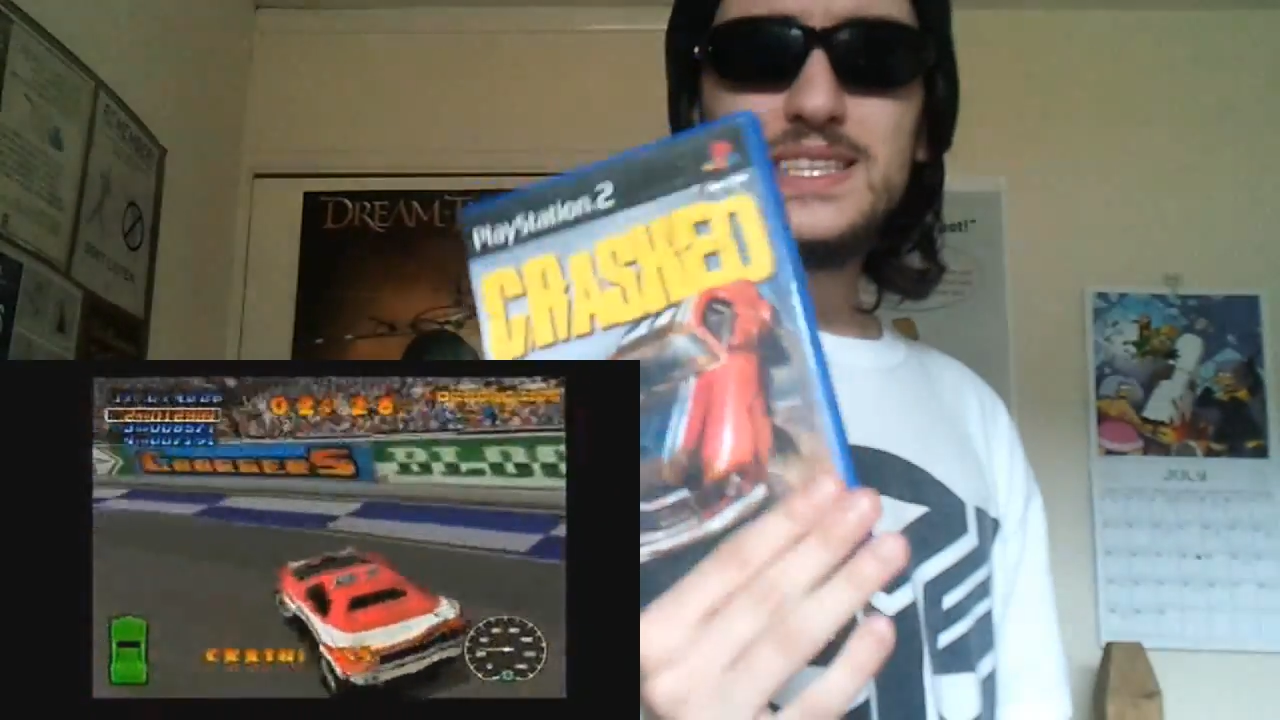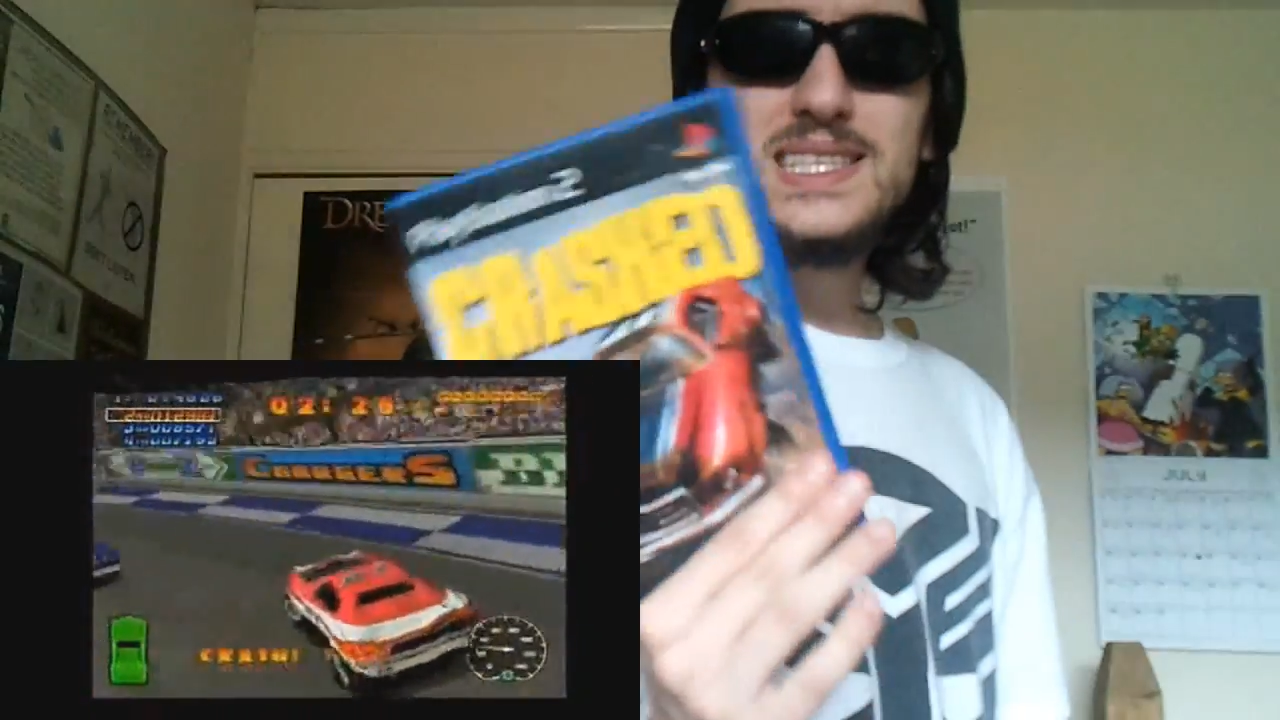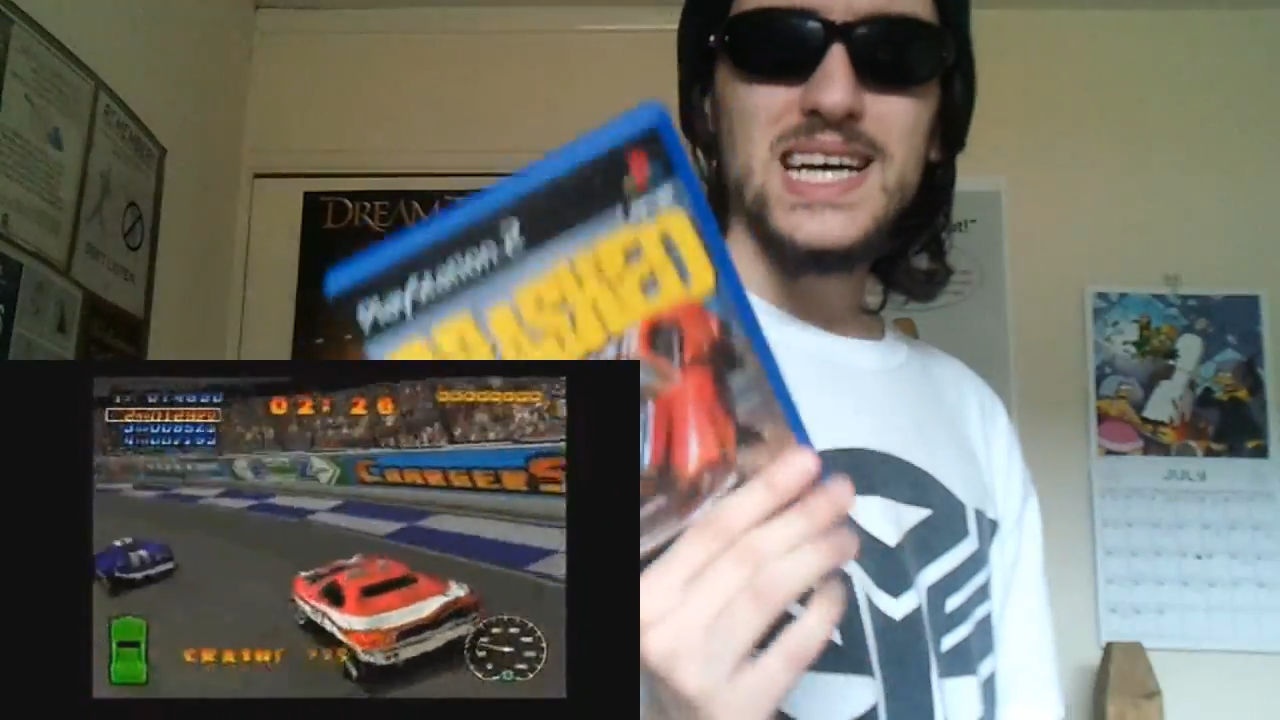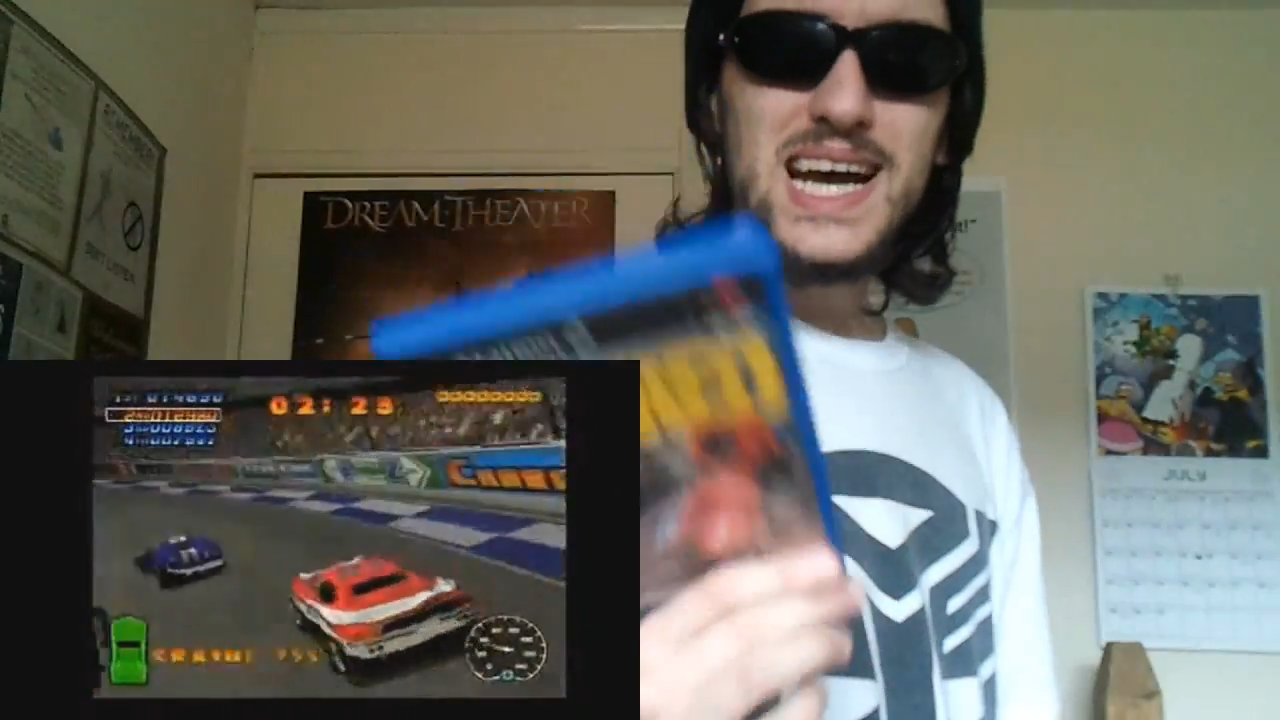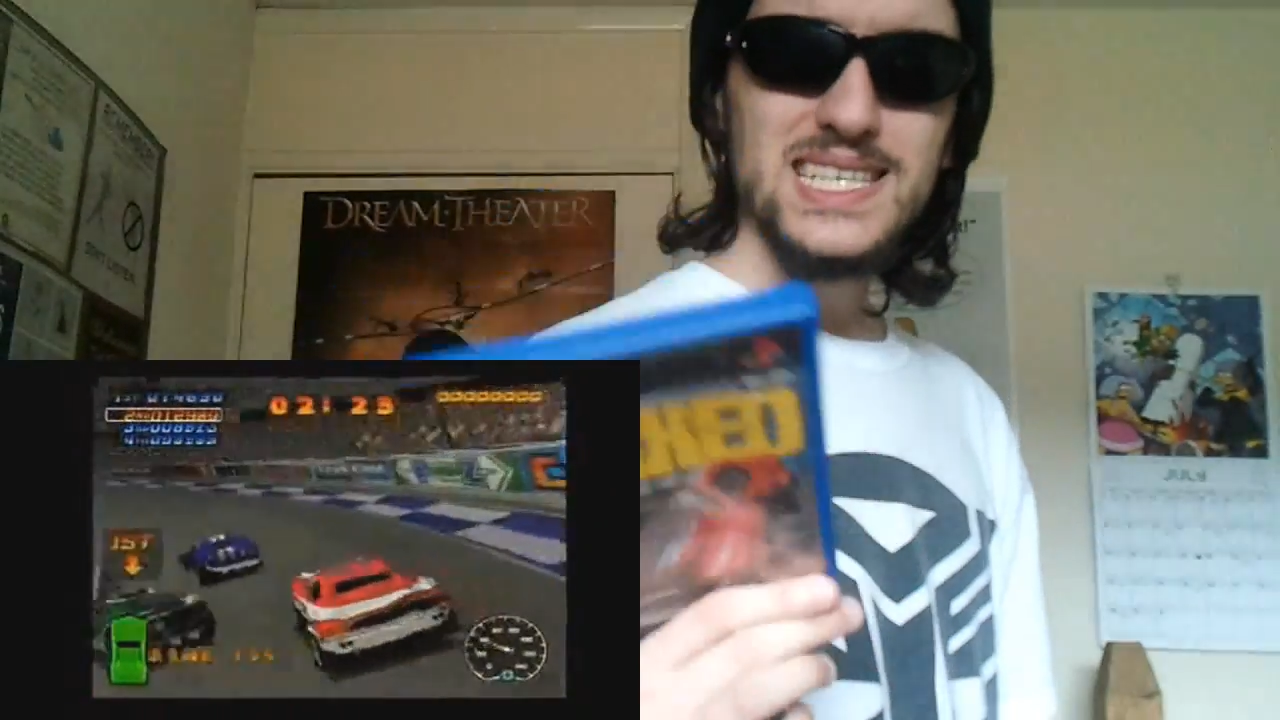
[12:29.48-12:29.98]

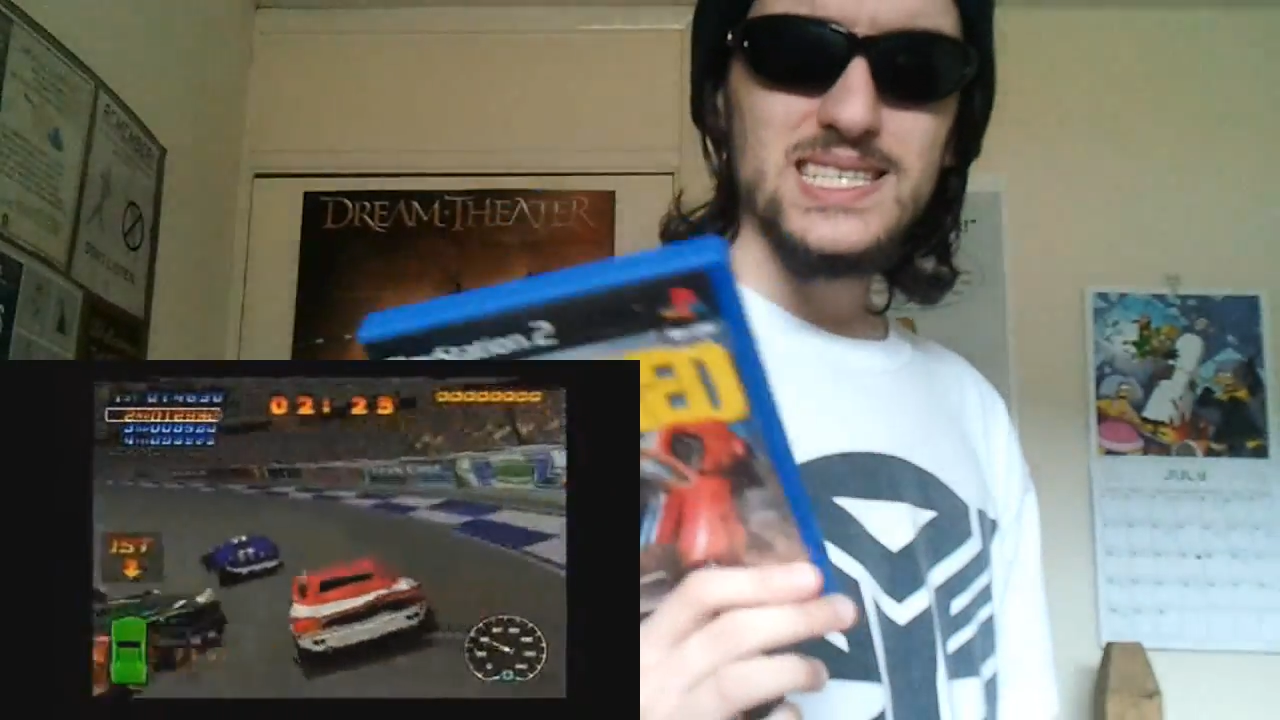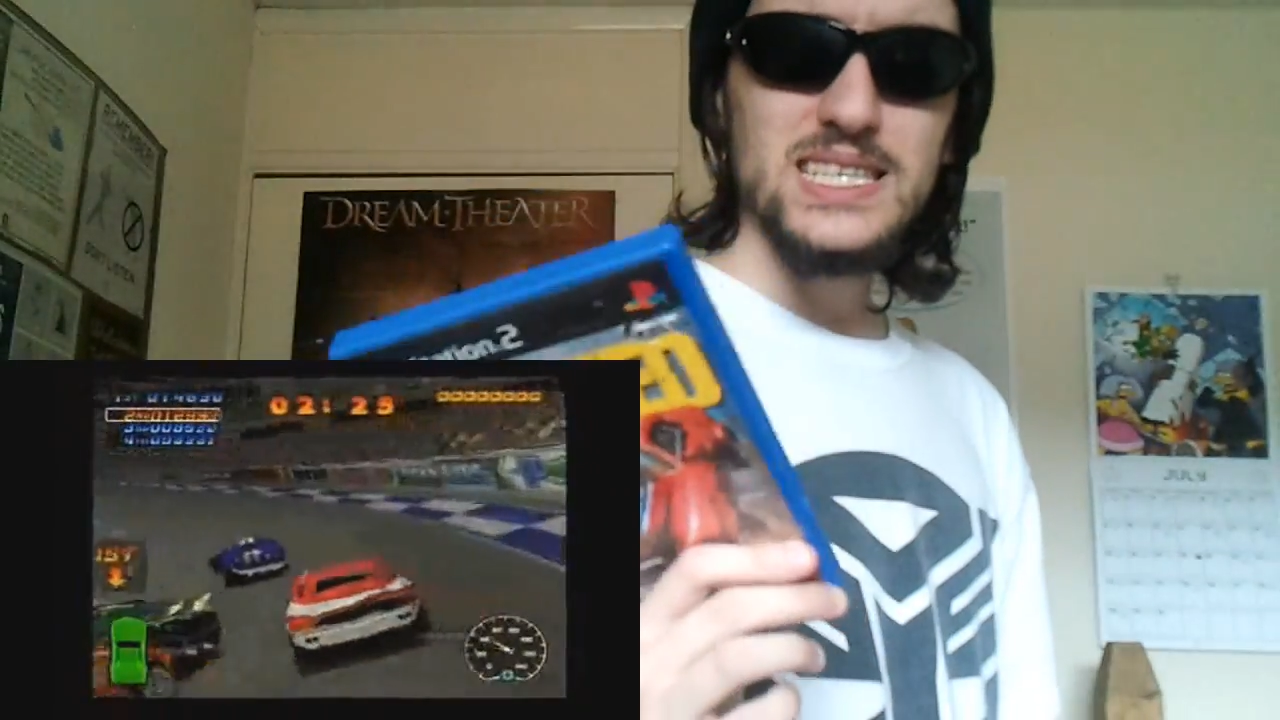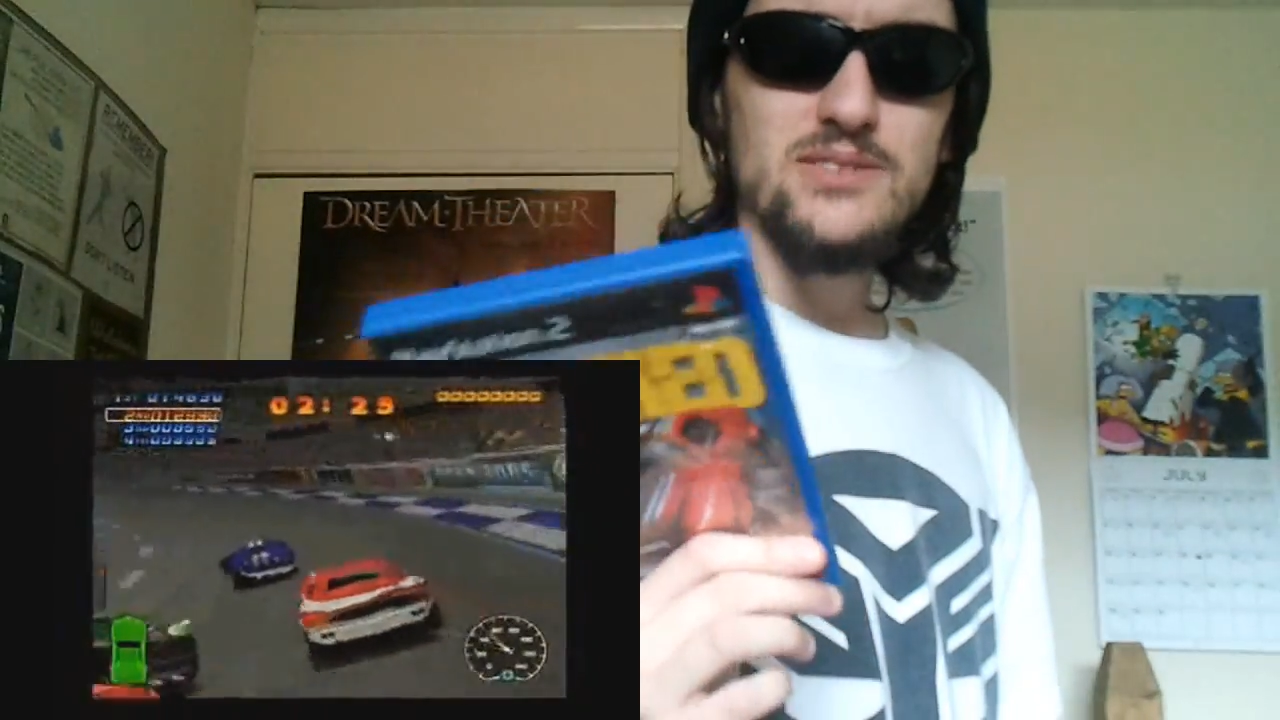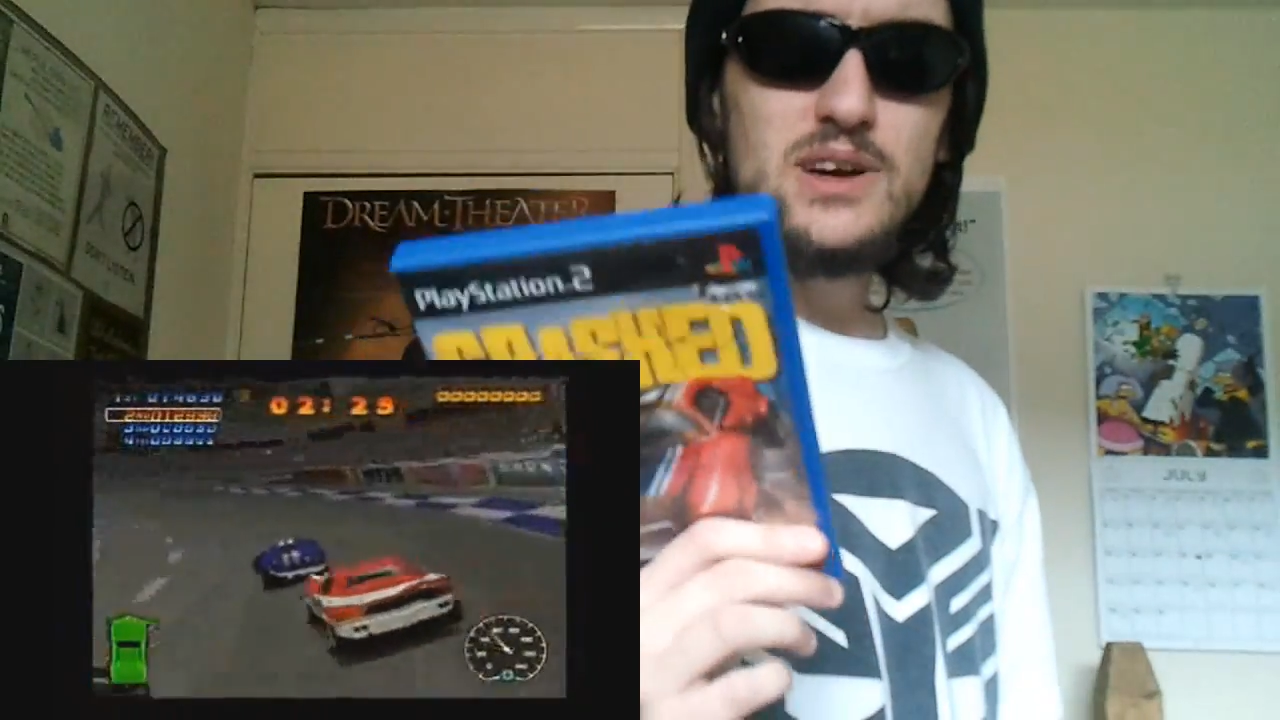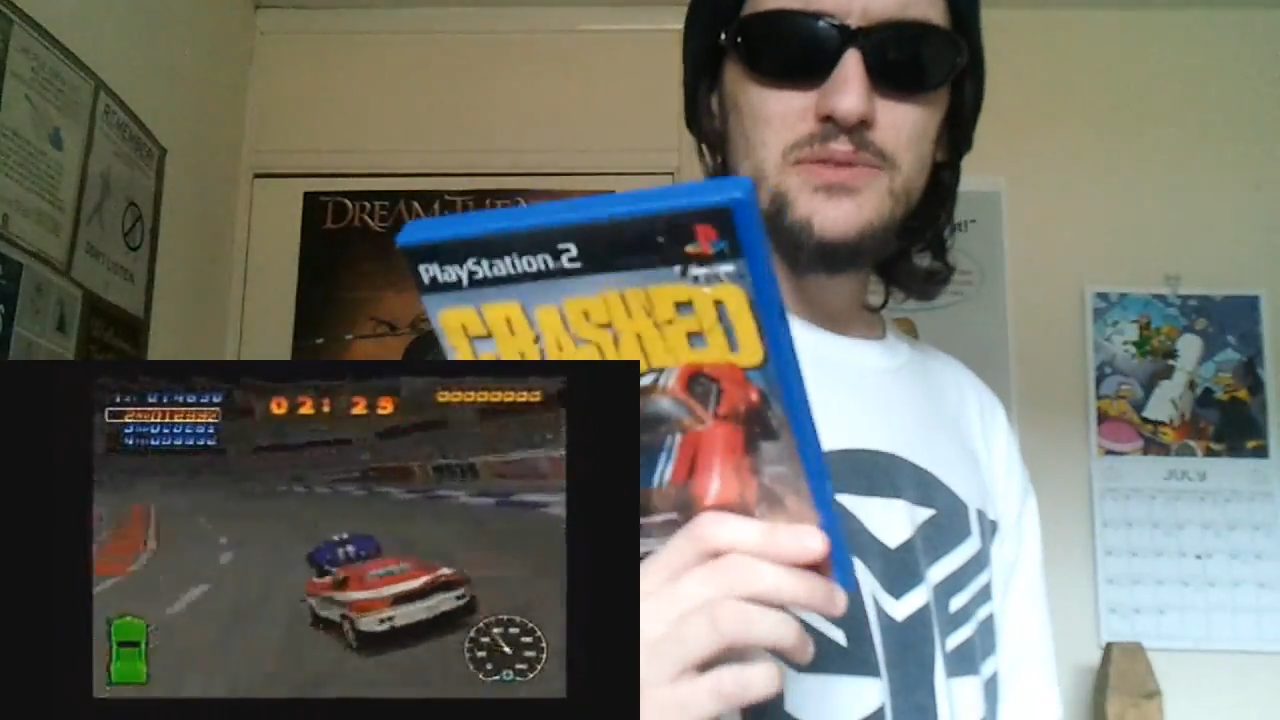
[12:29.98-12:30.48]
fantastic